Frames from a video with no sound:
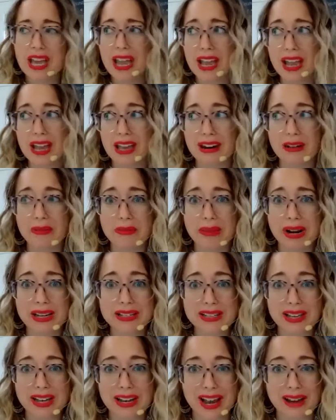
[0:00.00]
And my
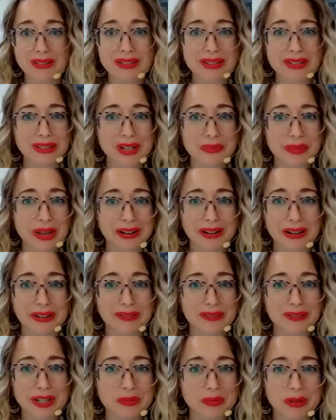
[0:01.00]
son, I was looking back on
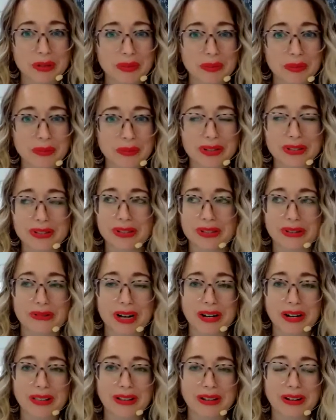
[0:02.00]
Facebook memories a little
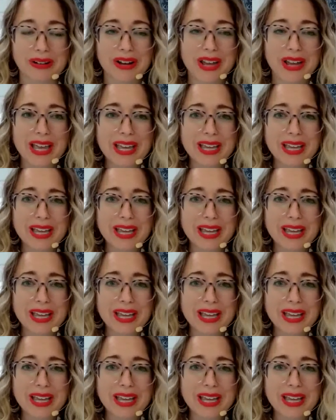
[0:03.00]
while ago.